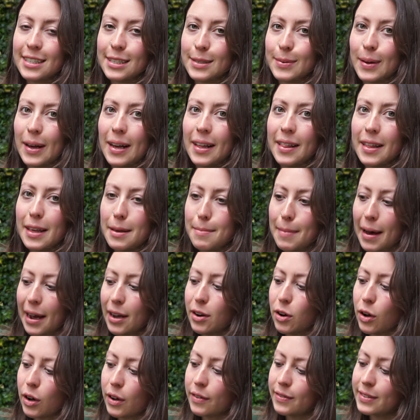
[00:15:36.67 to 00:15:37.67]
as well that you might
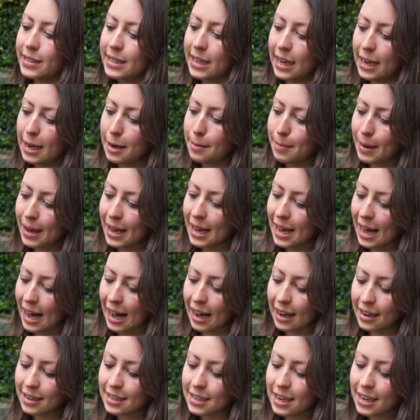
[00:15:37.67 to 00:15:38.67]
not have seen me add.